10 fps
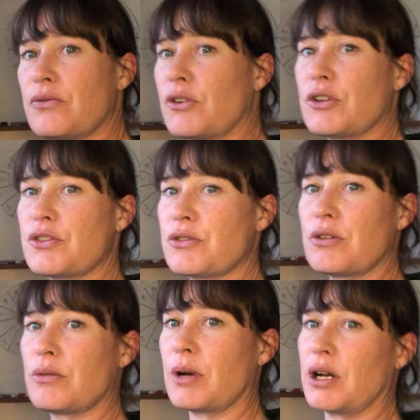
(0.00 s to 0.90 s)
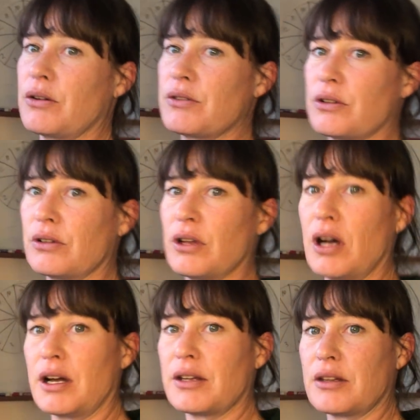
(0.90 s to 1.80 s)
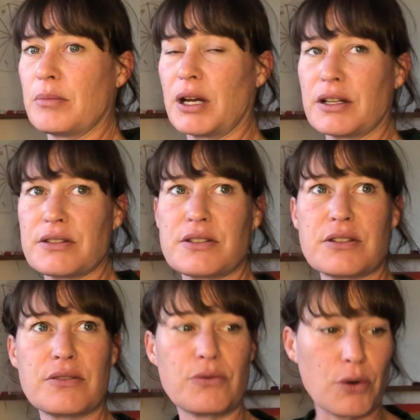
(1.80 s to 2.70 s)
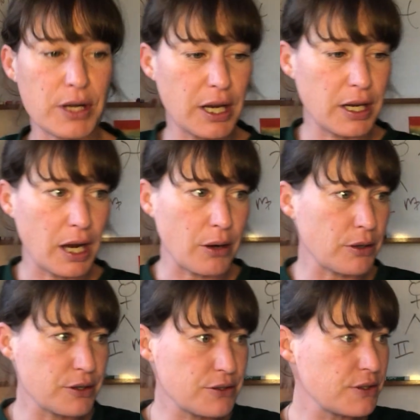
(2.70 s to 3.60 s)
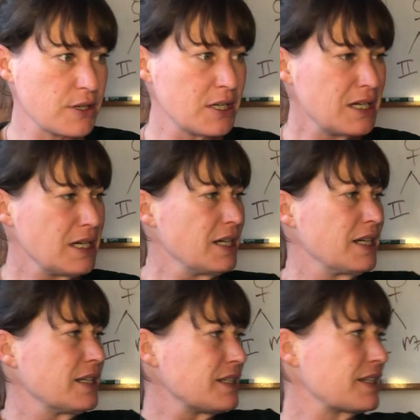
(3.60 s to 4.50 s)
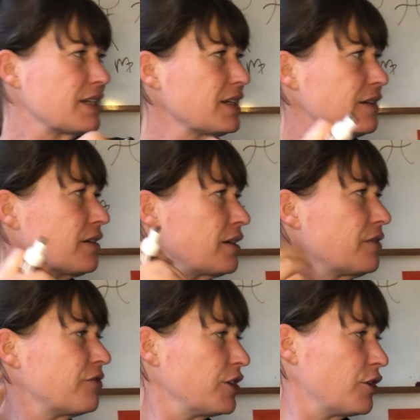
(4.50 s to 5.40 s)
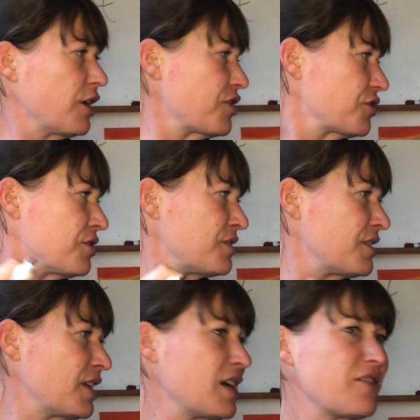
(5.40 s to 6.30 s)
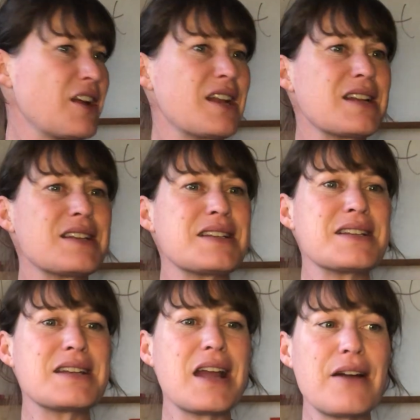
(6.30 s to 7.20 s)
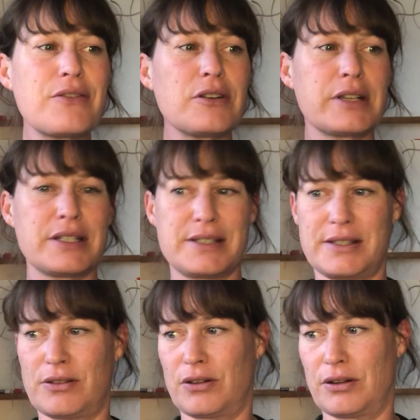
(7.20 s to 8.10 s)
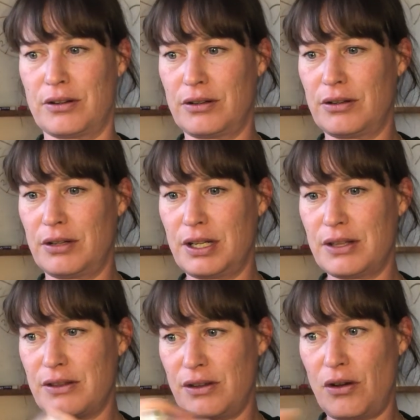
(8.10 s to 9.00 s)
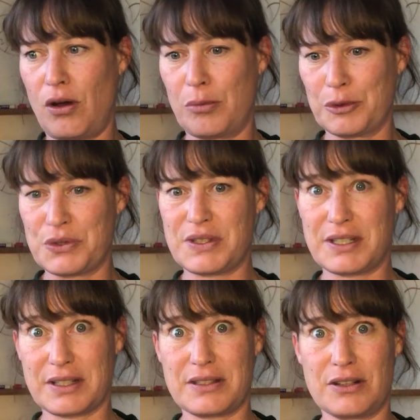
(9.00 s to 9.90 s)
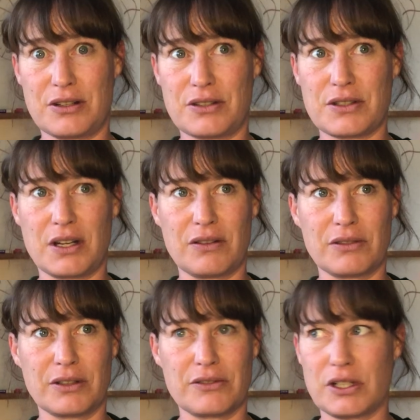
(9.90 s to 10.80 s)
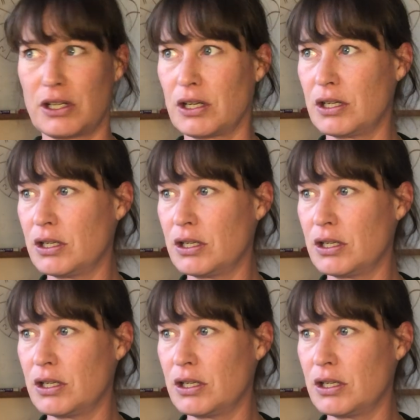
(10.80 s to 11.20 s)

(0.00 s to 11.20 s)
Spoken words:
furniture around a lot in the past 48 hours into configurations that I've never considered in the almost 6 years that I've lived here.